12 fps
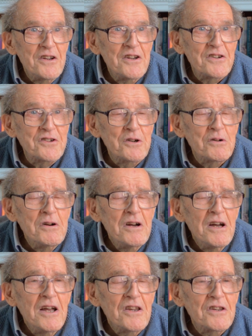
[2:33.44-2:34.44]
So
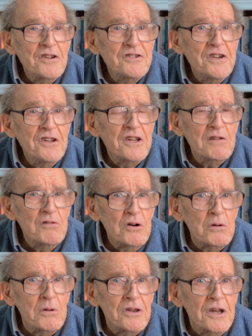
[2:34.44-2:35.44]
there's something wrong
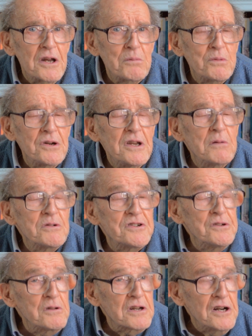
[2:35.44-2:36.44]
with that, but it was
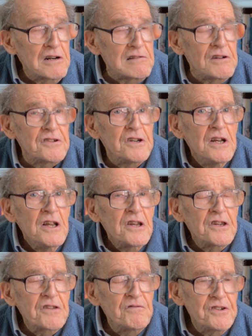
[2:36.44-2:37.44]
still current.
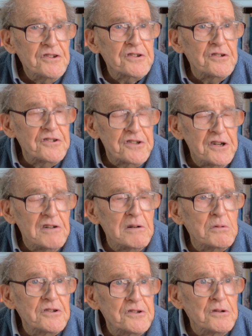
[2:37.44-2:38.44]
The viscous theory
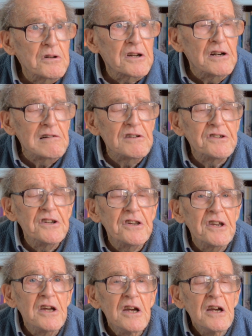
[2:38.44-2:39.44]
was still current in
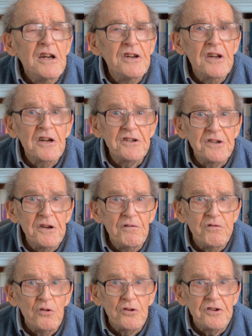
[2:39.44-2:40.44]
the
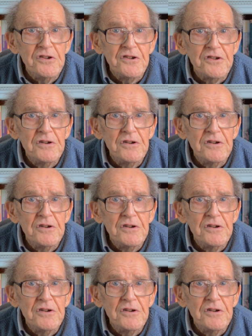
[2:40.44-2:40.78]
1940s.